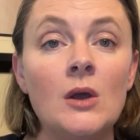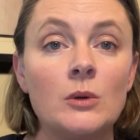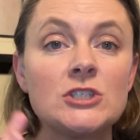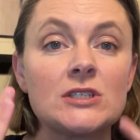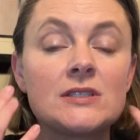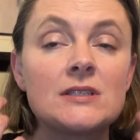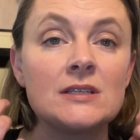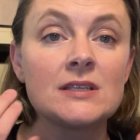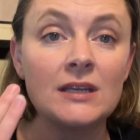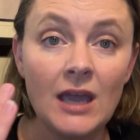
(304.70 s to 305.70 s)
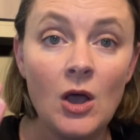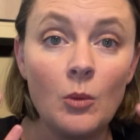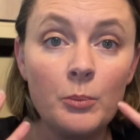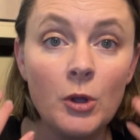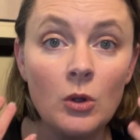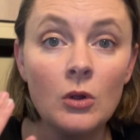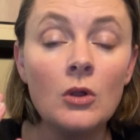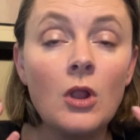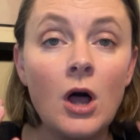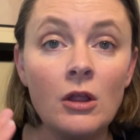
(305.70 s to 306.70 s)
which is going to help
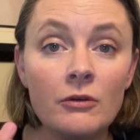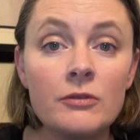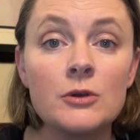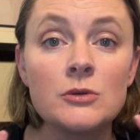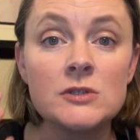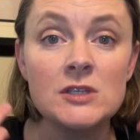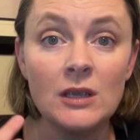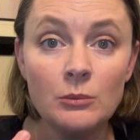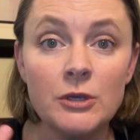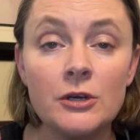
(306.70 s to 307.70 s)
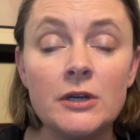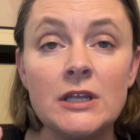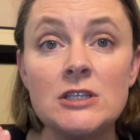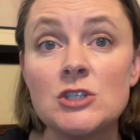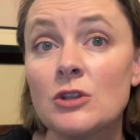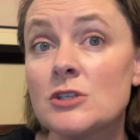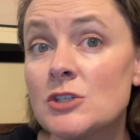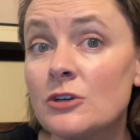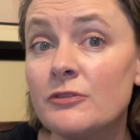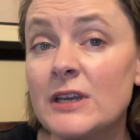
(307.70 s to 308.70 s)
pull all of those impurities to the
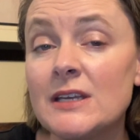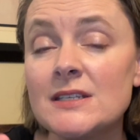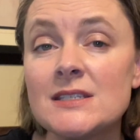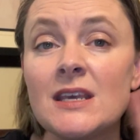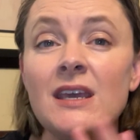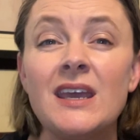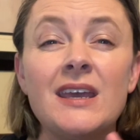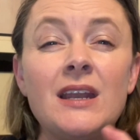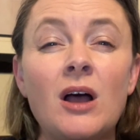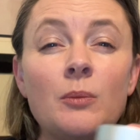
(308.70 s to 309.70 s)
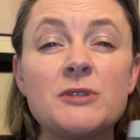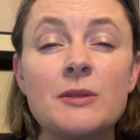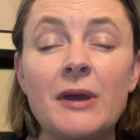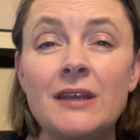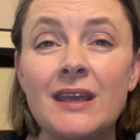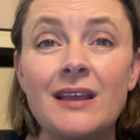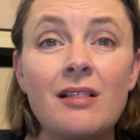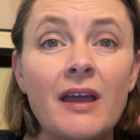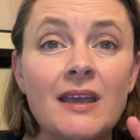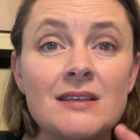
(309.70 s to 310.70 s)
surface. It helps, the bentonite
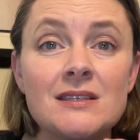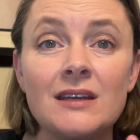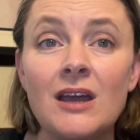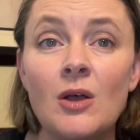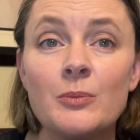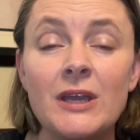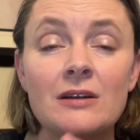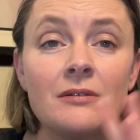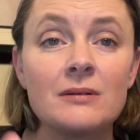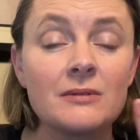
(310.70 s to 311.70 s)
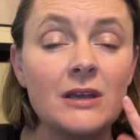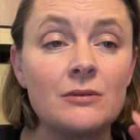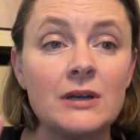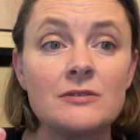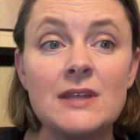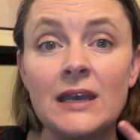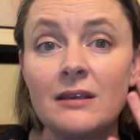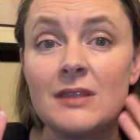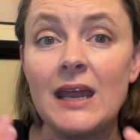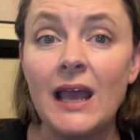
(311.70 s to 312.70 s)
clay is going to help get rid of any
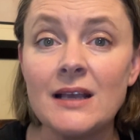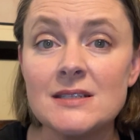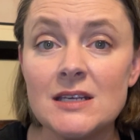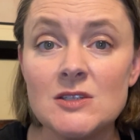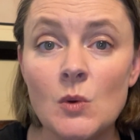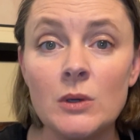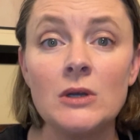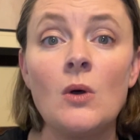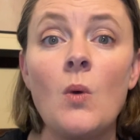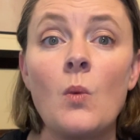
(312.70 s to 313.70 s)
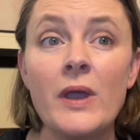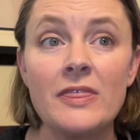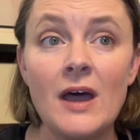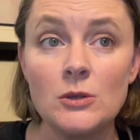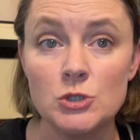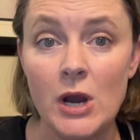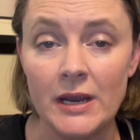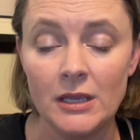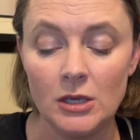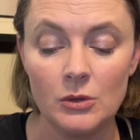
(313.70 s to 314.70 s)
of that excess oil without
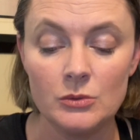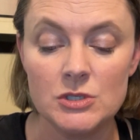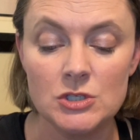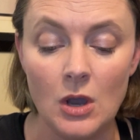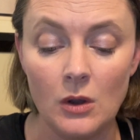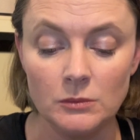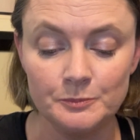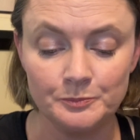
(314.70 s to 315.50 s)
drying you. So